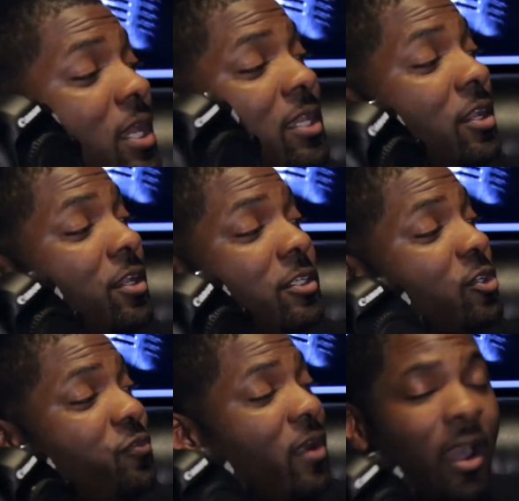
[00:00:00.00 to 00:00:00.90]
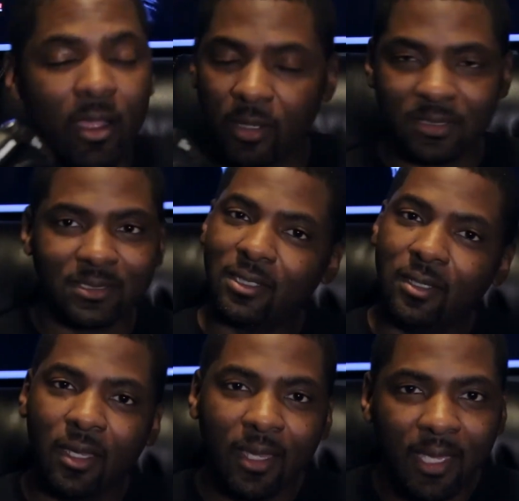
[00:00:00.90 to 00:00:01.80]
You're too far.
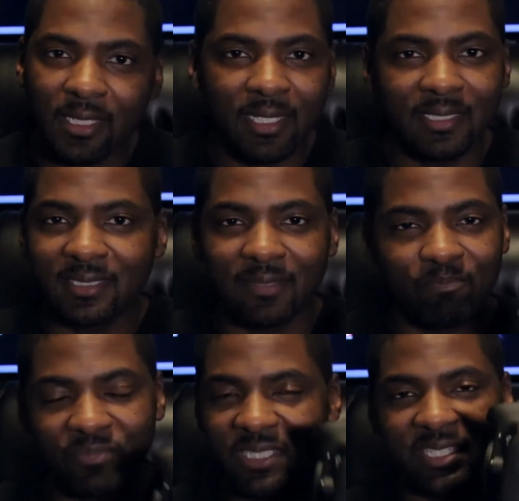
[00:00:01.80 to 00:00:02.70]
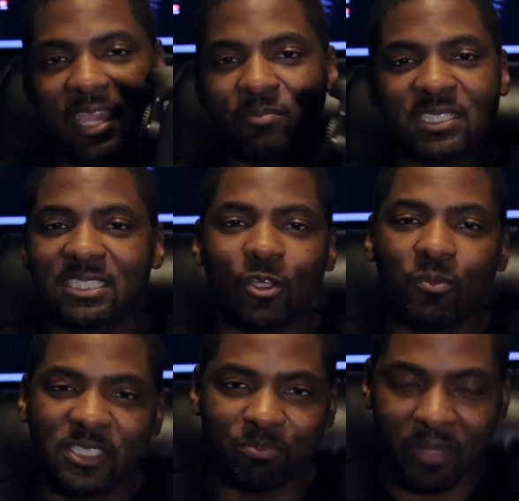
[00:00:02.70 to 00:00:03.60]
See, it's this camera just so
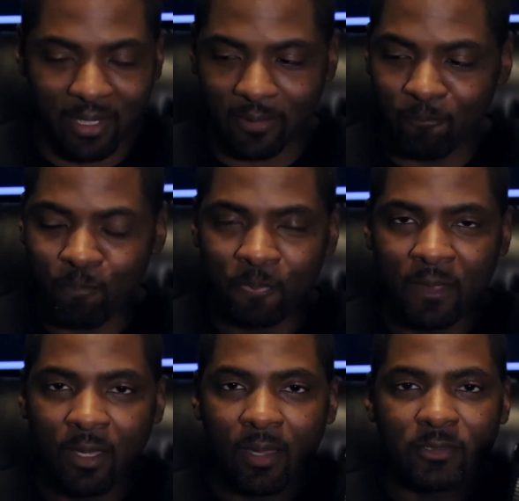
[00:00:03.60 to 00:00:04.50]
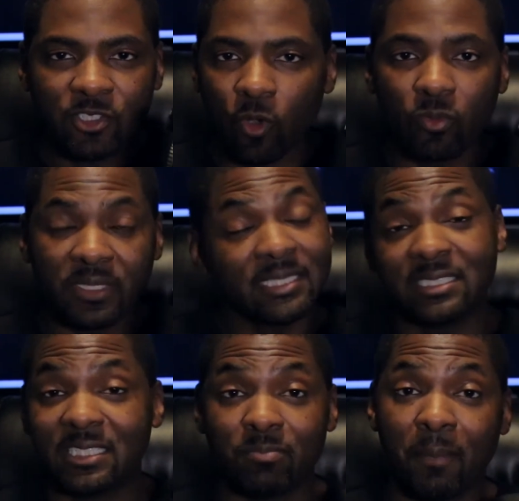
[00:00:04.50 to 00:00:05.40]
much better. So this
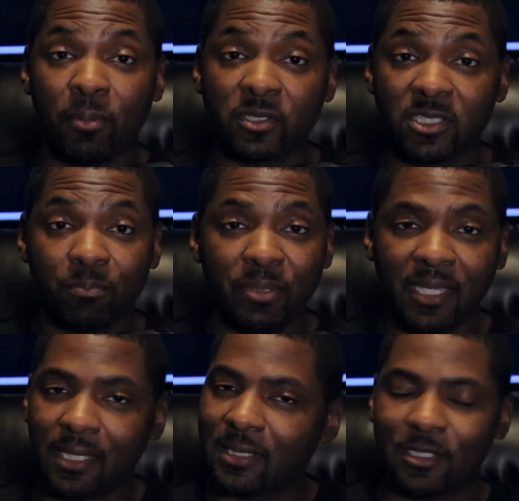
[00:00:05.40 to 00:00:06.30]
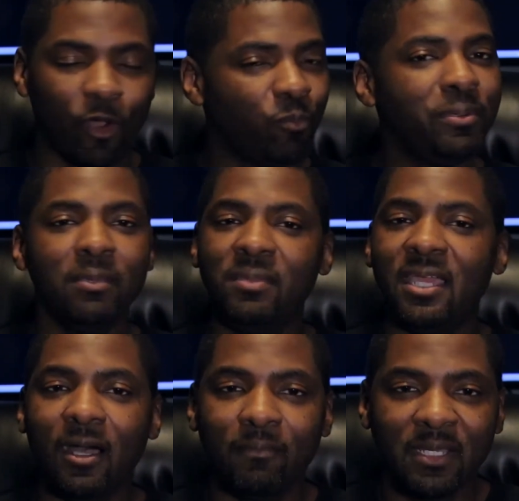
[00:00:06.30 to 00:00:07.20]
is just my personal opinion. Don't beat
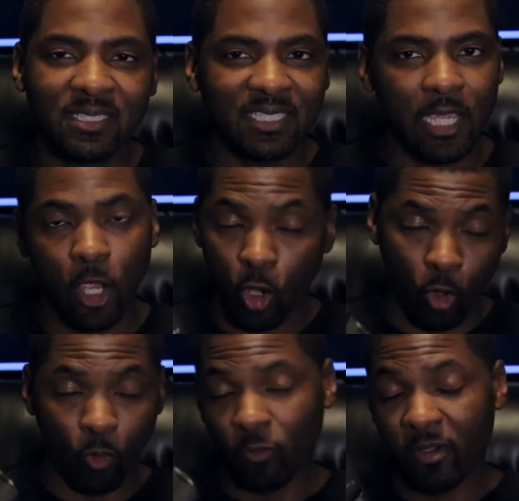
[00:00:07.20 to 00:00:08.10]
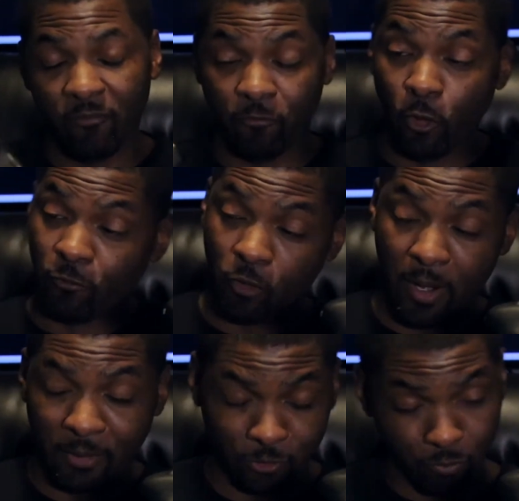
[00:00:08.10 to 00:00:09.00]
me up saying, oh, full
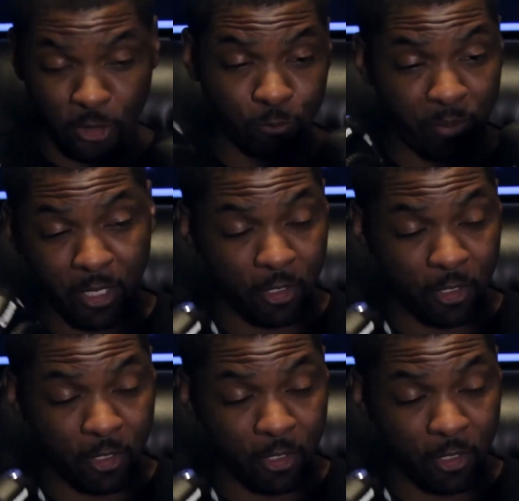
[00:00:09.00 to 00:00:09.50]
frame is much better